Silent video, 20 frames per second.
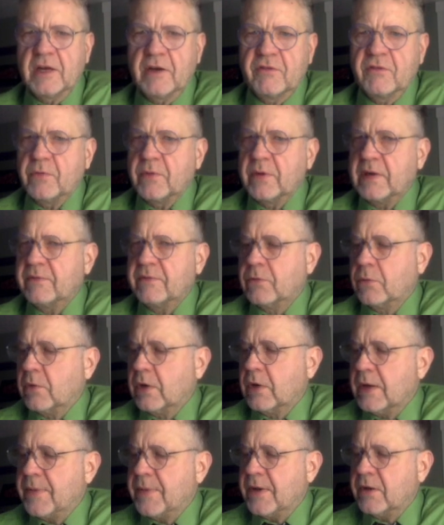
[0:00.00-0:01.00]
so we don't have to worry
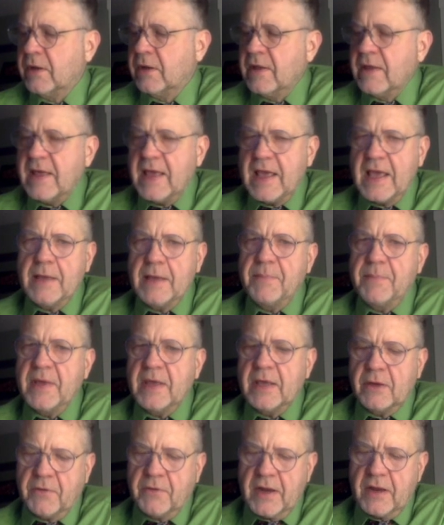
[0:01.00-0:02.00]
about a being
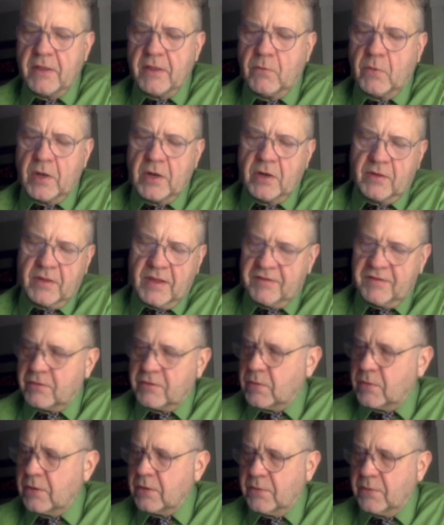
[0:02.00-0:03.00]
greater than 1 or less than
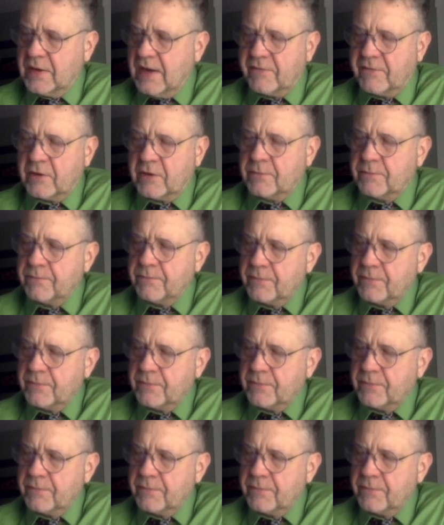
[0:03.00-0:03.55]
1 or whatever.